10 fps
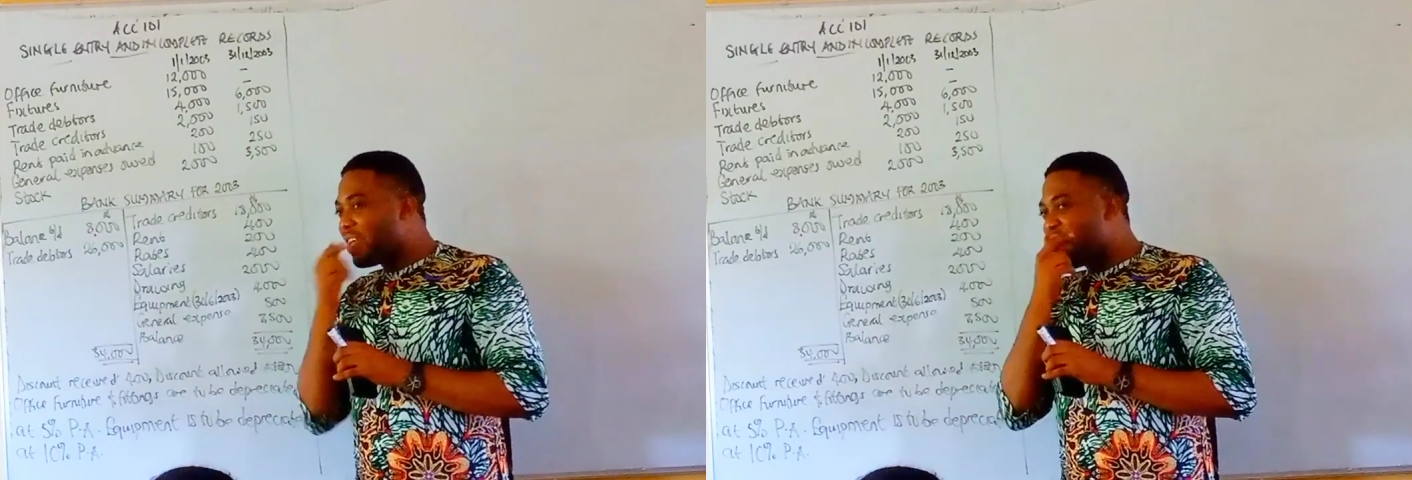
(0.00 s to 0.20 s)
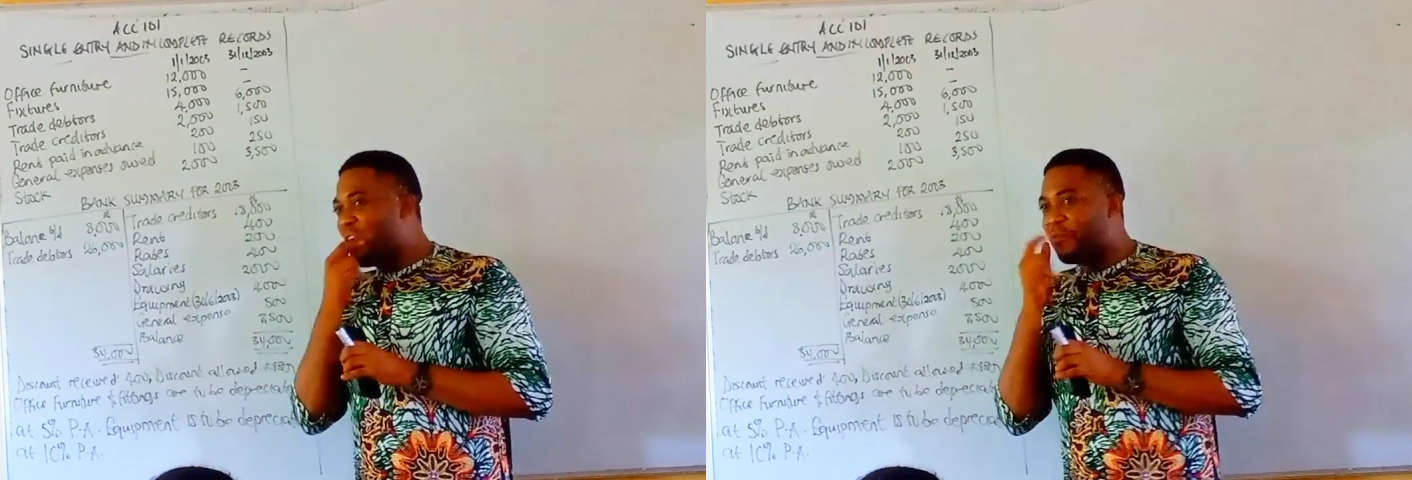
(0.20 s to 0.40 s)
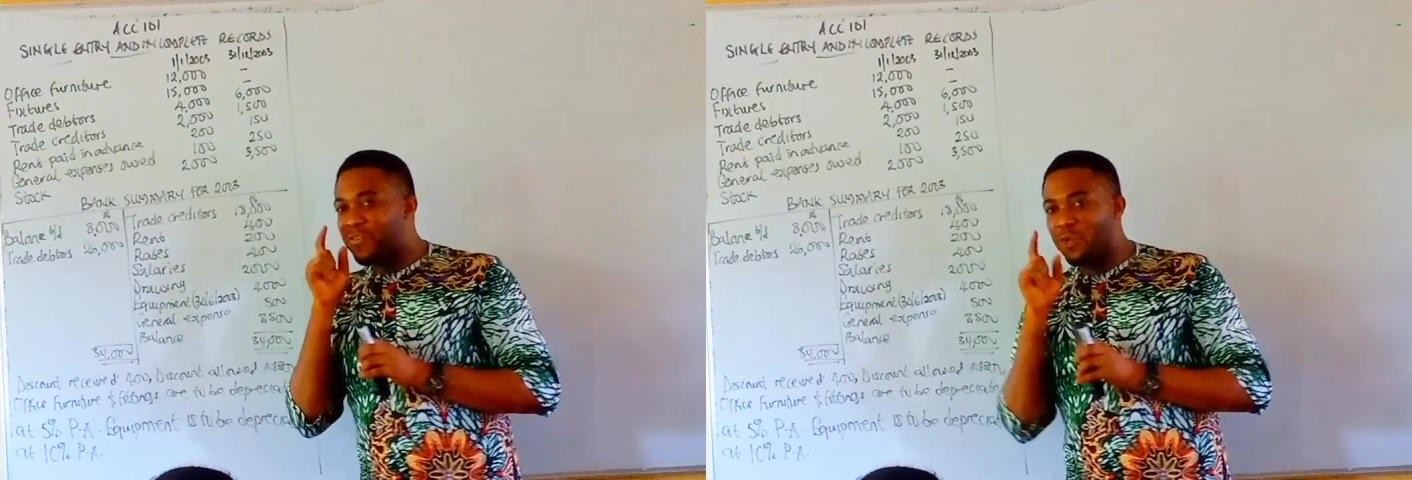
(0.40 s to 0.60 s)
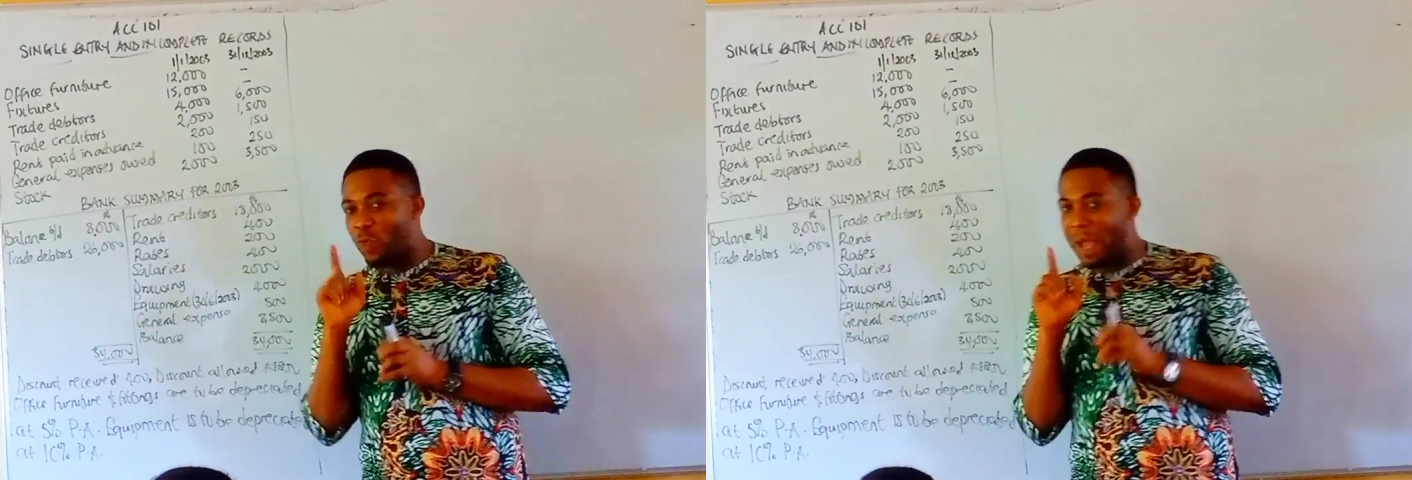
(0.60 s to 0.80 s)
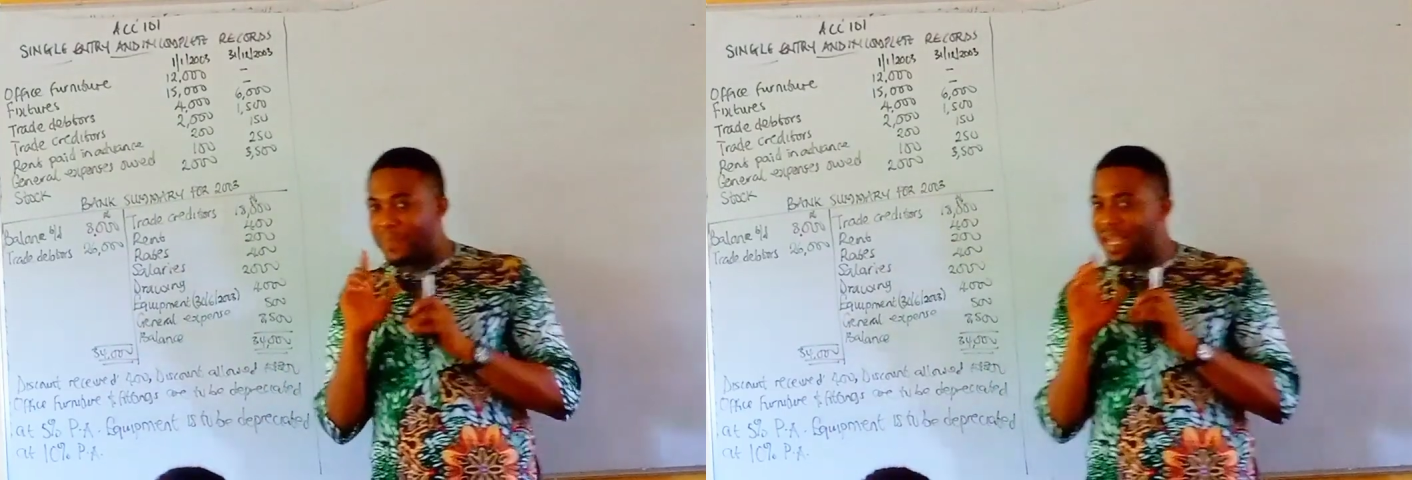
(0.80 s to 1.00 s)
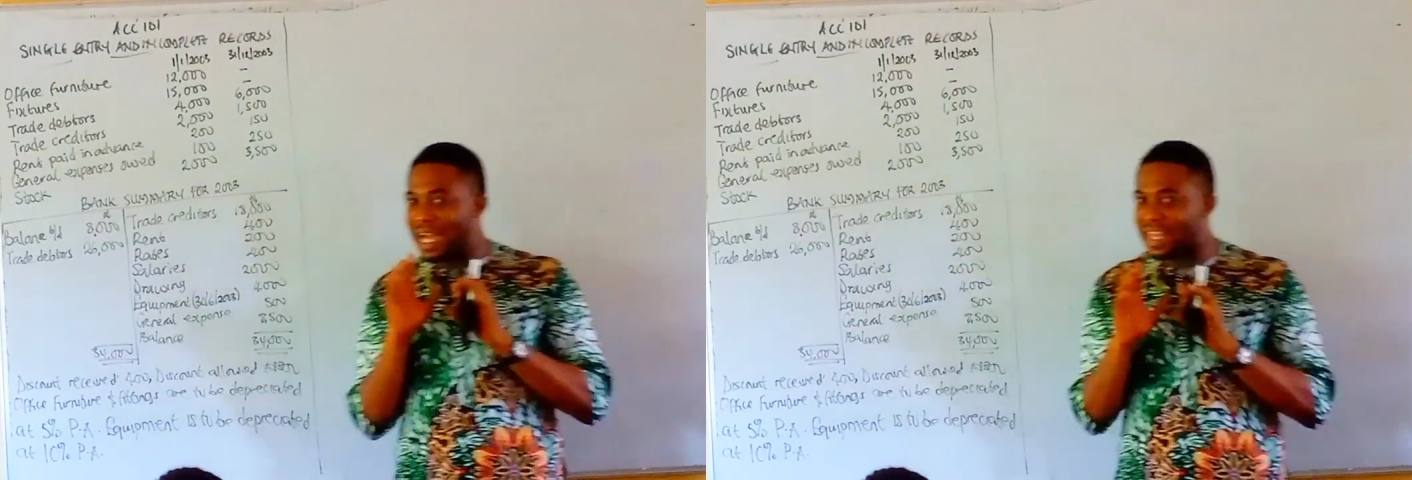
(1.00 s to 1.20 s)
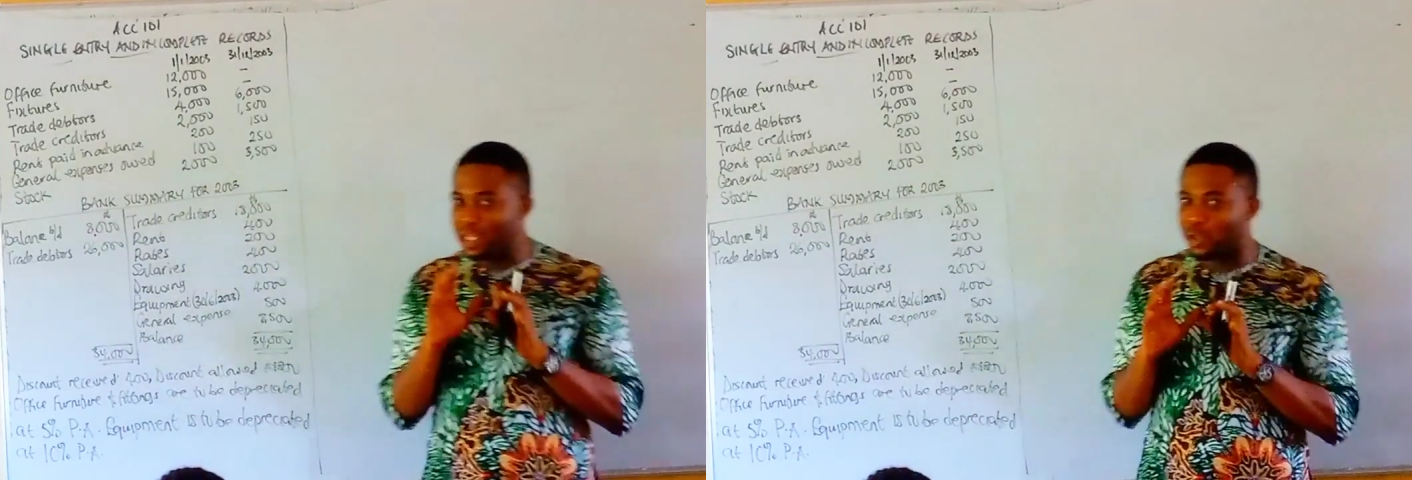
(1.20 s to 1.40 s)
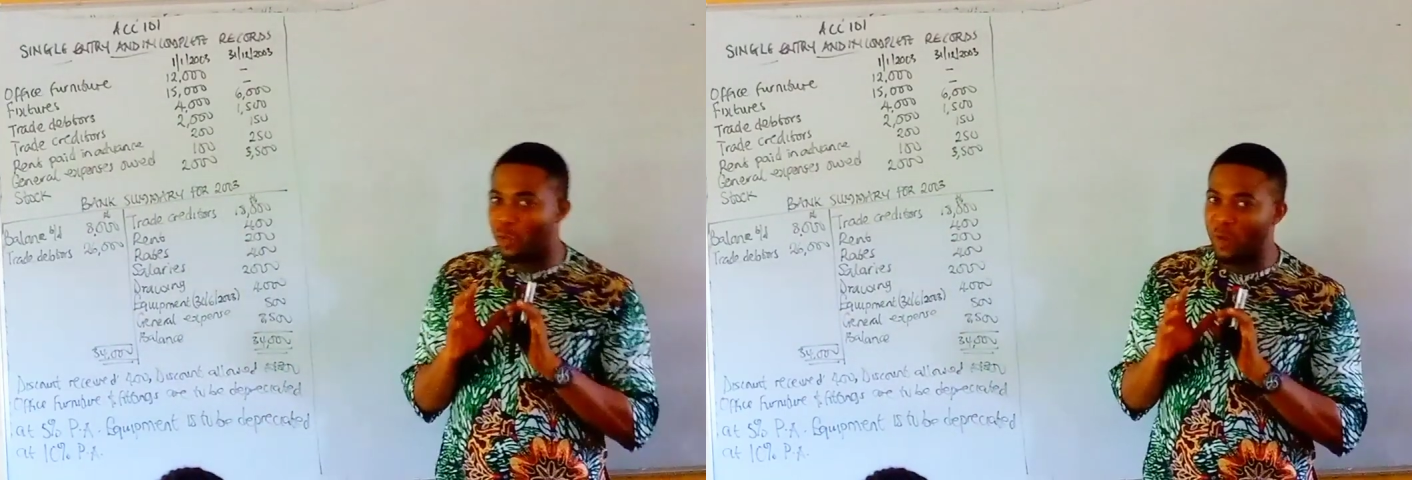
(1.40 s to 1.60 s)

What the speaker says: If you were paying attention